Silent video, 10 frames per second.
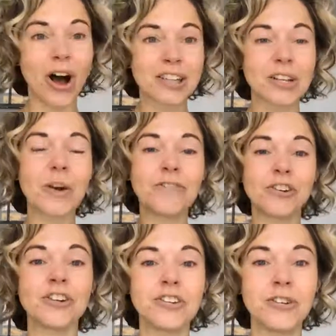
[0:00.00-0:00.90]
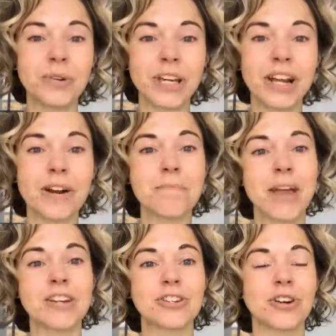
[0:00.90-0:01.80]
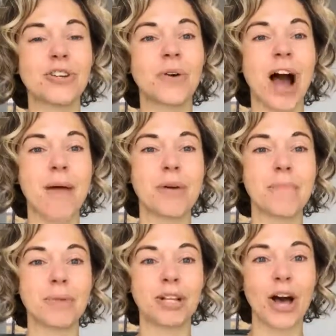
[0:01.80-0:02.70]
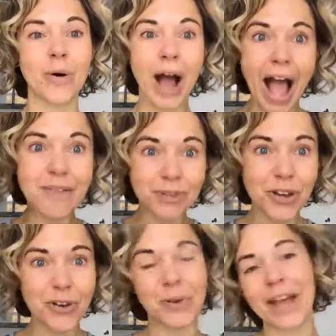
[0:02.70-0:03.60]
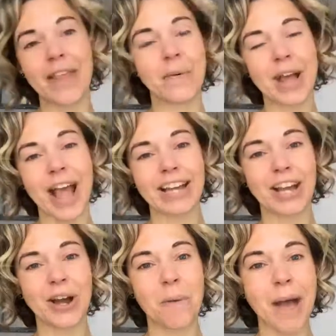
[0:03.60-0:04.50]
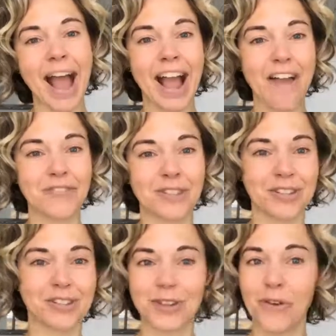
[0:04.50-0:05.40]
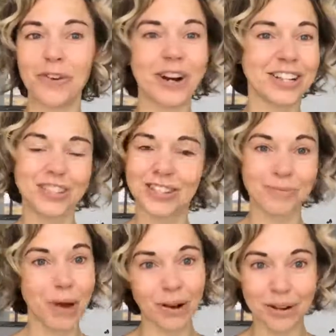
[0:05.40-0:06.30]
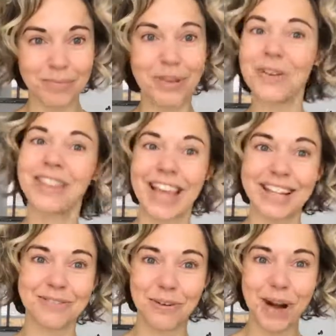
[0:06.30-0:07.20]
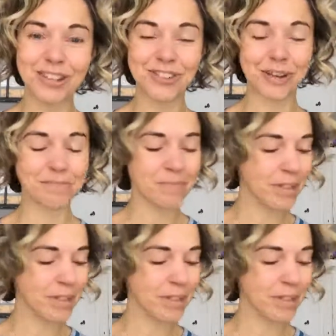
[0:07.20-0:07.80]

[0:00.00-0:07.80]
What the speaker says: Also, if you're new here, make sure you comment below, "I'm new," and that way I can go back after this is over and just welcome you and thanks for watching.